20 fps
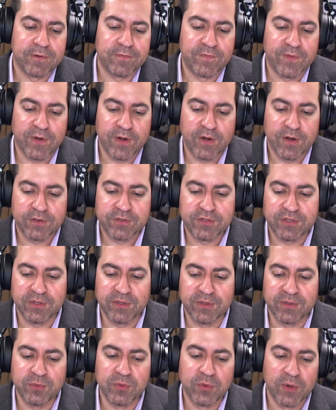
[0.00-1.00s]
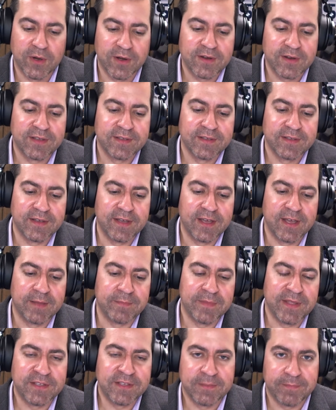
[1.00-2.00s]
prefer to work
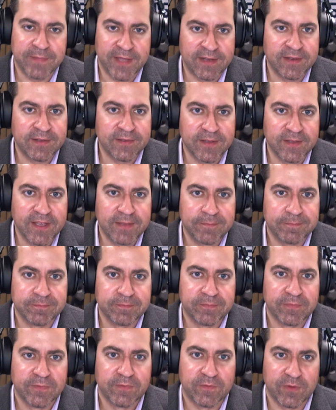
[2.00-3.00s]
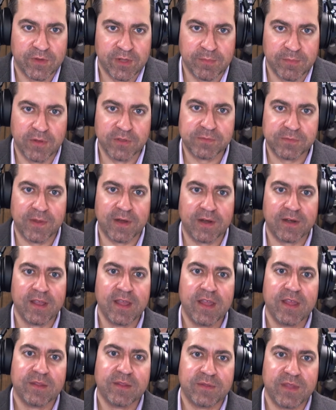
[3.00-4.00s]
um, independently for the most part.
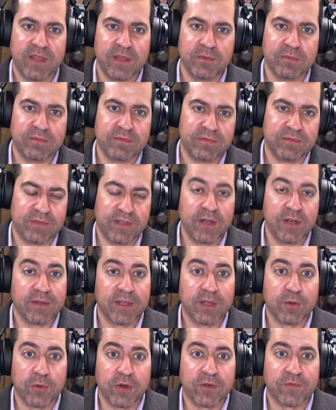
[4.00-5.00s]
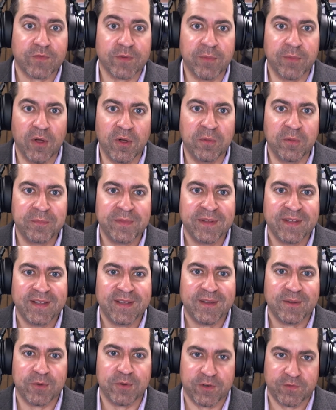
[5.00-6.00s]
They, you know, like work from home,
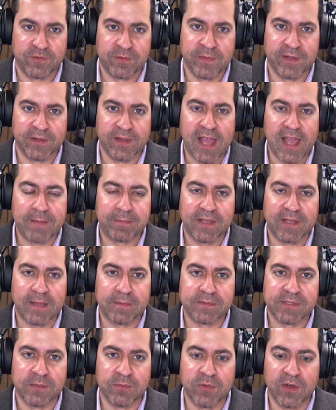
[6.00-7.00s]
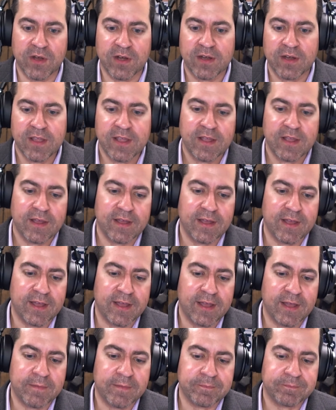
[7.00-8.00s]
work from a laptop somewhere.
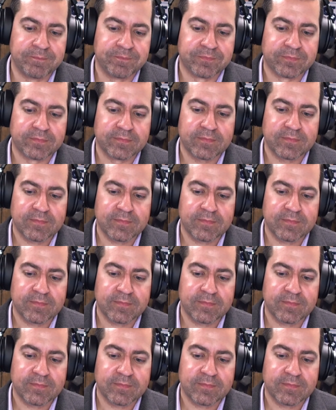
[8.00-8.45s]
Um,